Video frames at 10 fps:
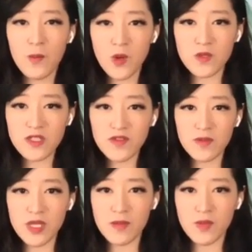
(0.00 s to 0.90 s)
most of
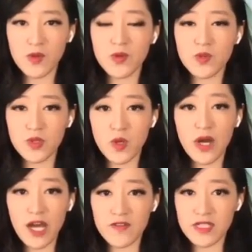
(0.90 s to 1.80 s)
the people who
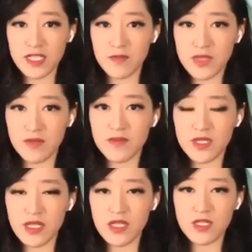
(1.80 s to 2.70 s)
don't have symptoms